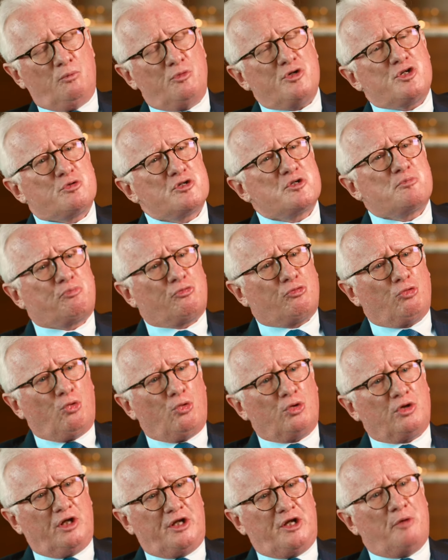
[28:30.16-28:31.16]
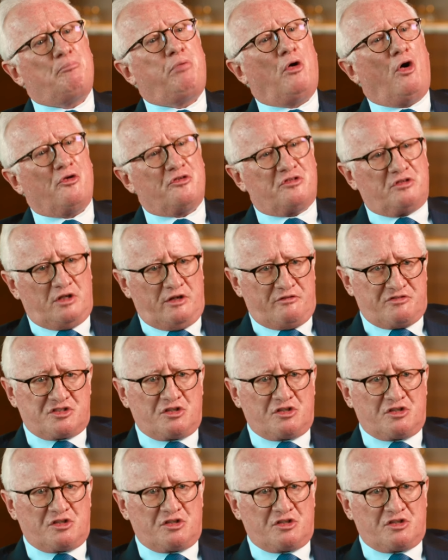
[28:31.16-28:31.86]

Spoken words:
which was broadly a positive